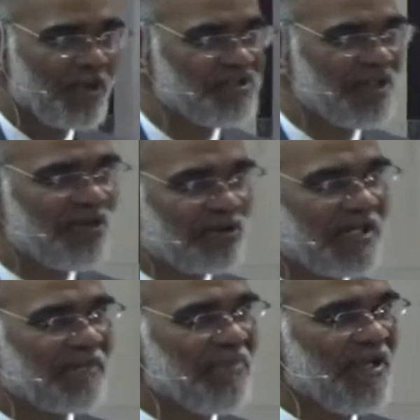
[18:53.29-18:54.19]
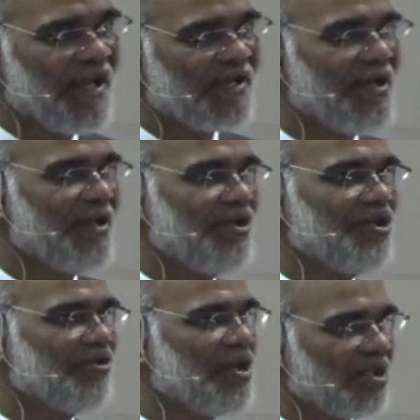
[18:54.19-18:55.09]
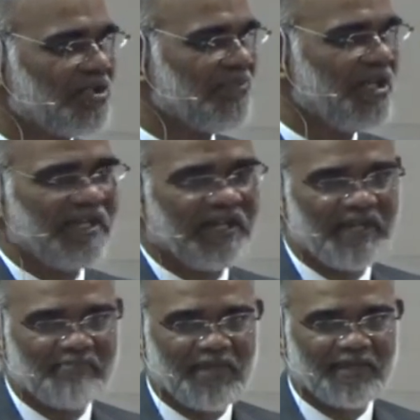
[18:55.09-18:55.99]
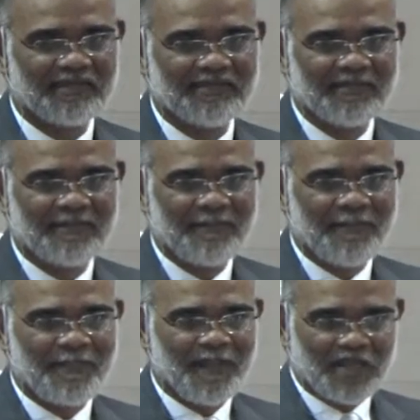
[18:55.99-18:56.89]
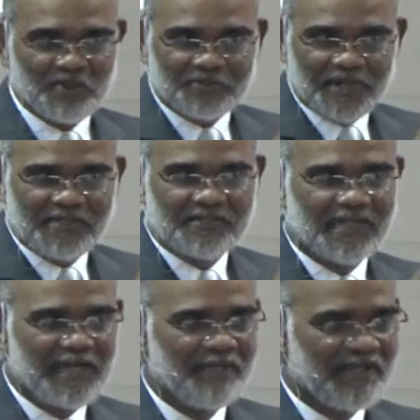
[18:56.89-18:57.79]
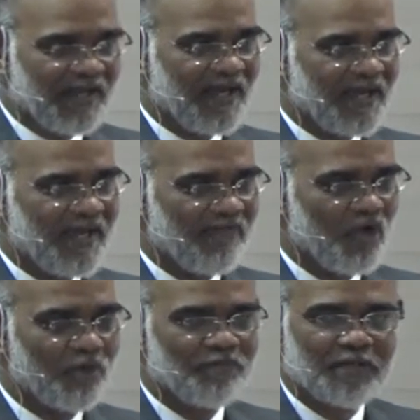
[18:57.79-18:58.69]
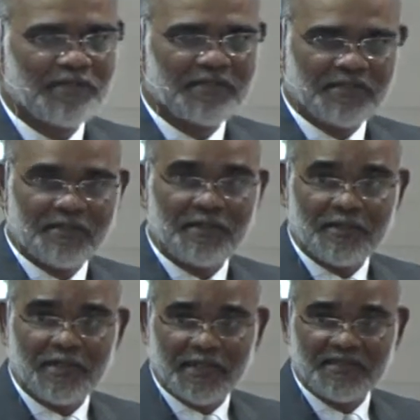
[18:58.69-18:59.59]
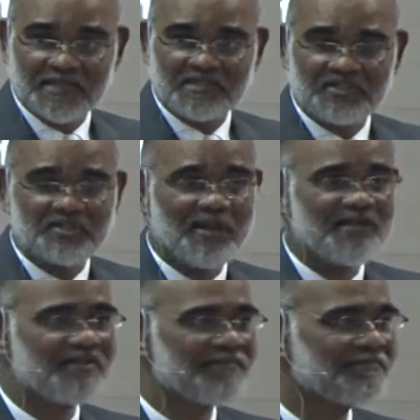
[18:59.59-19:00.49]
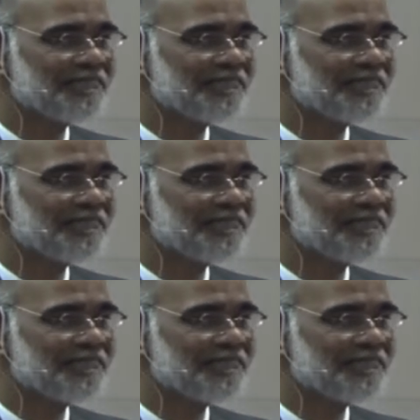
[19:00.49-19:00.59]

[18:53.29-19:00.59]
And she looked at me like, you've got to be kidding me. Are you trying to tell me that I have hope in this situation?